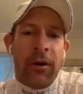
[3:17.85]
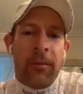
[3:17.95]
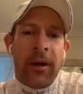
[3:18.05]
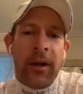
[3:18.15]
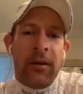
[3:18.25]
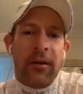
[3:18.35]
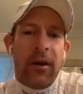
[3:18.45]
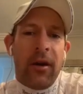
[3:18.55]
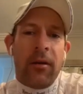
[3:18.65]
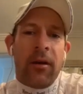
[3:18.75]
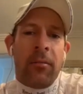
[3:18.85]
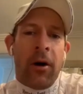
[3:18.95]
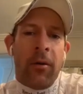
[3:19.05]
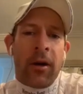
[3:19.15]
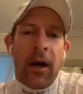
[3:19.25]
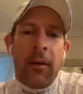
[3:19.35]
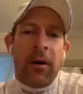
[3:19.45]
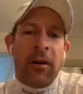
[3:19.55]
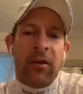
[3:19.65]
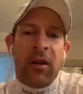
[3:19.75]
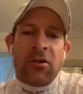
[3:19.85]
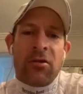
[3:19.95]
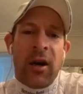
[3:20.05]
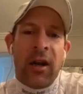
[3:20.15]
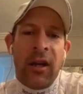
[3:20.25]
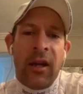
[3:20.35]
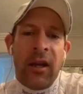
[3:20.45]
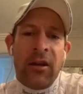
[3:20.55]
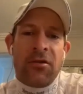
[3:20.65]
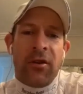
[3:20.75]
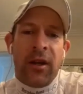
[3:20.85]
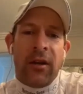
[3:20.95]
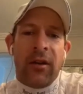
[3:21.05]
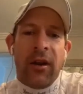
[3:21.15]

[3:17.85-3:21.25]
I mean, the Melbourne Cup has the Australian history, and